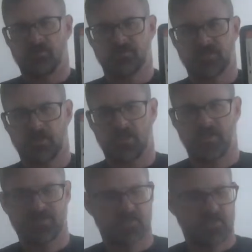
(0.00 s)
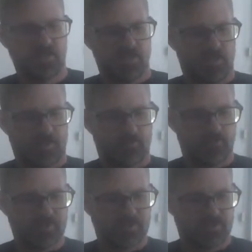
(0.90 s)
the center lines,
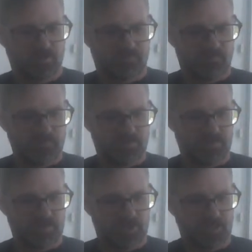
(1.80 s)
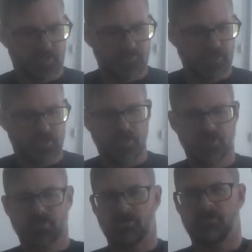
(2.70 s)
operation surface, in a line
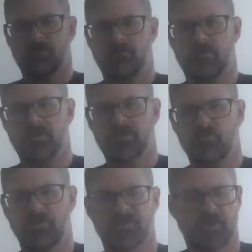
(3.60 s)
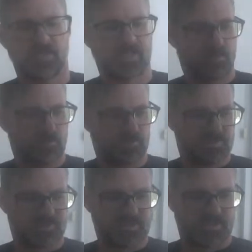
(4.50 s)
communication, right? Swivels and line
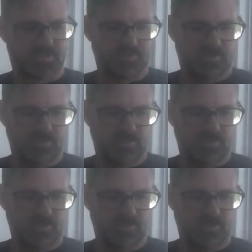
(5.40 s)
calculation setting.